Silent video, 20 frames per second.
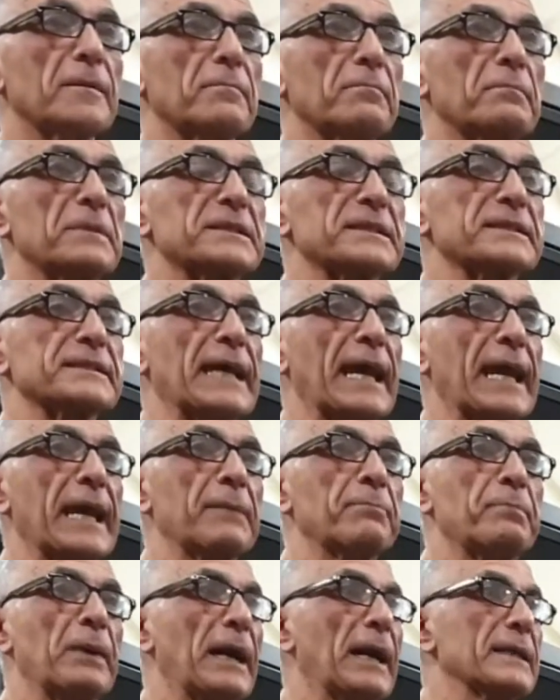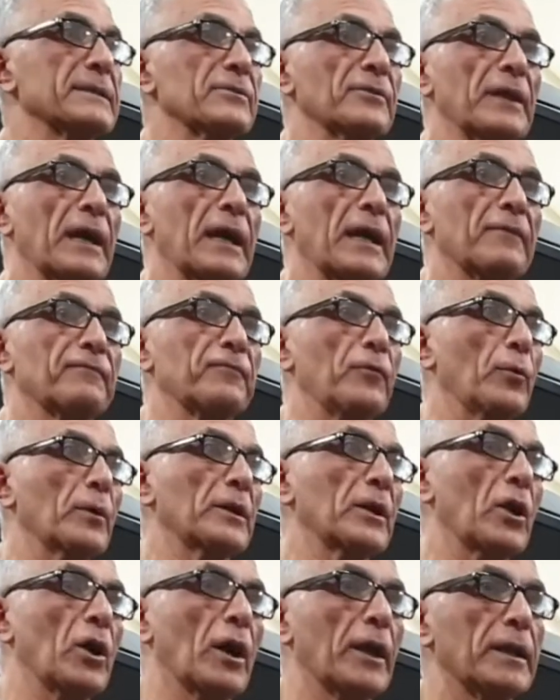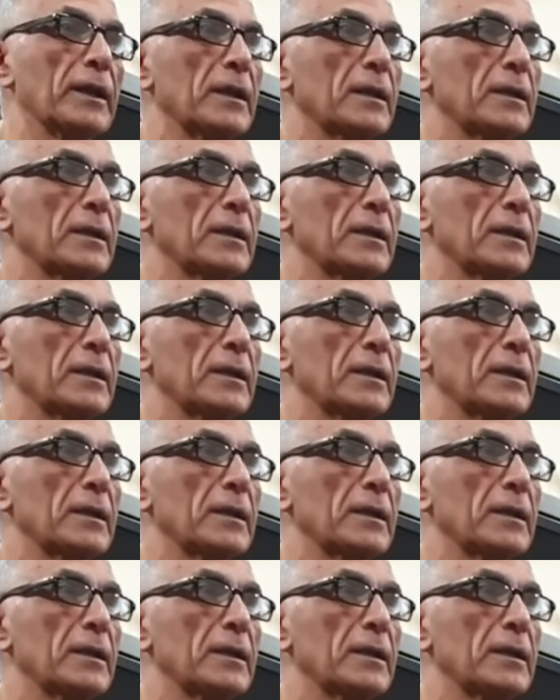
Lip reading: This is a hand pass on the half forward line.